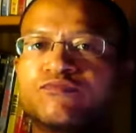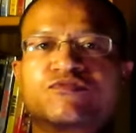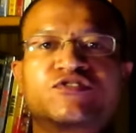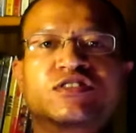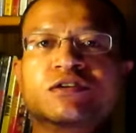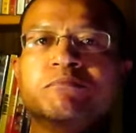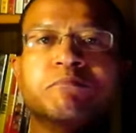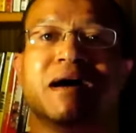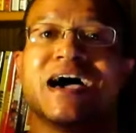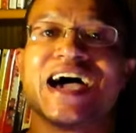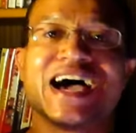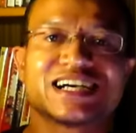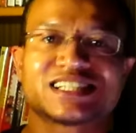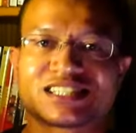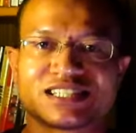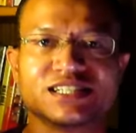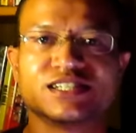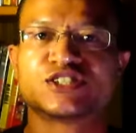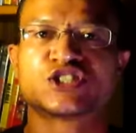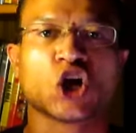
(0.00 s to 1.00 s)
the
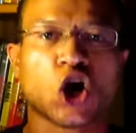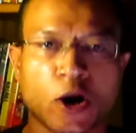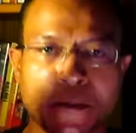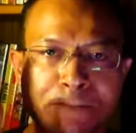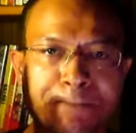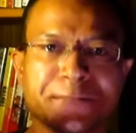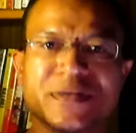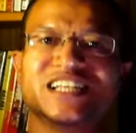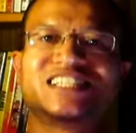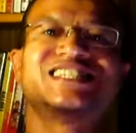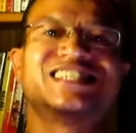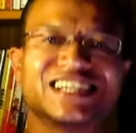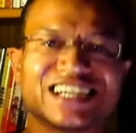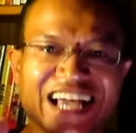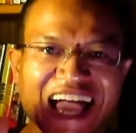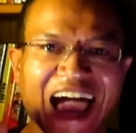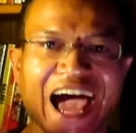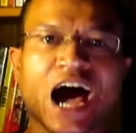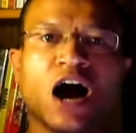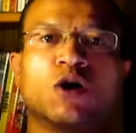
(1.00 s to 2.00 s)
masses are
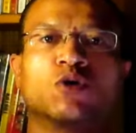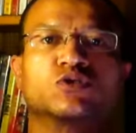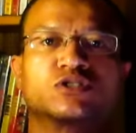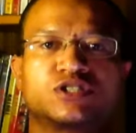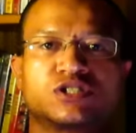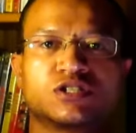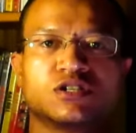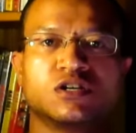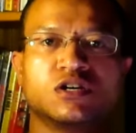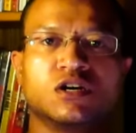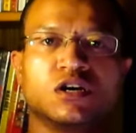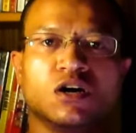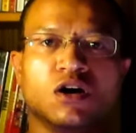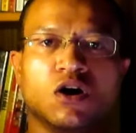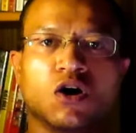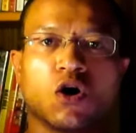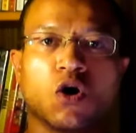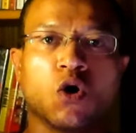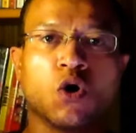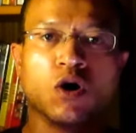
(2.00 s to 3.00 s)
missing out
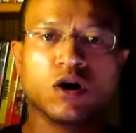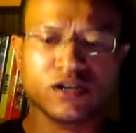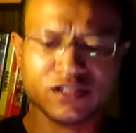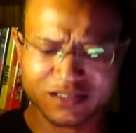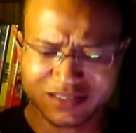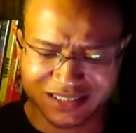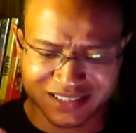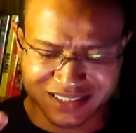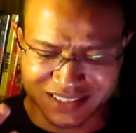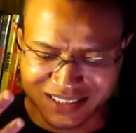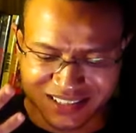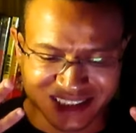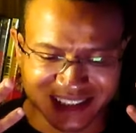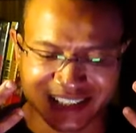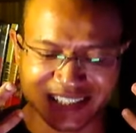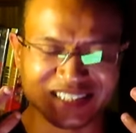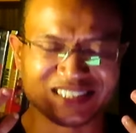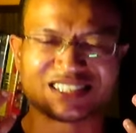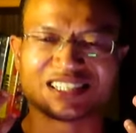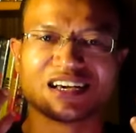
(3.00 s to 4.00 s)
on
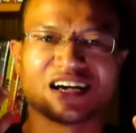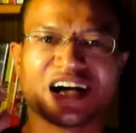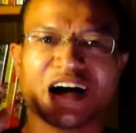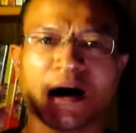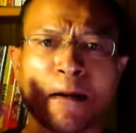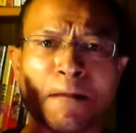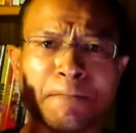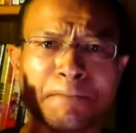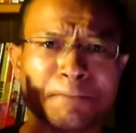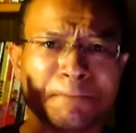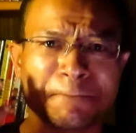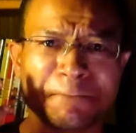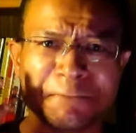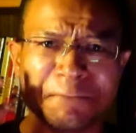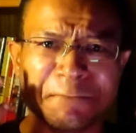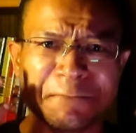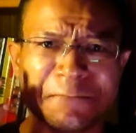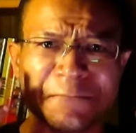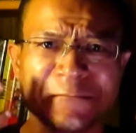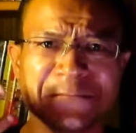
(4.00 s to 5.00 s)
these
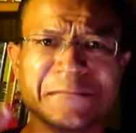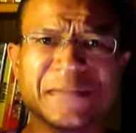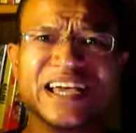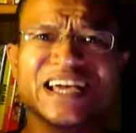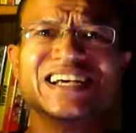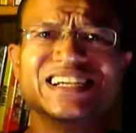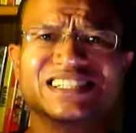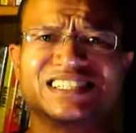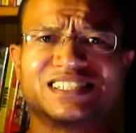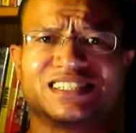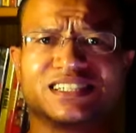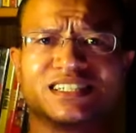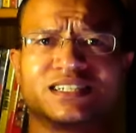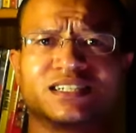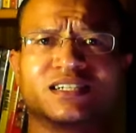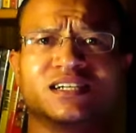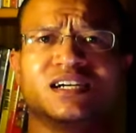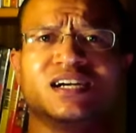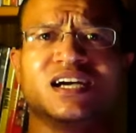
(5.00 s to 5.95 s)
amazing,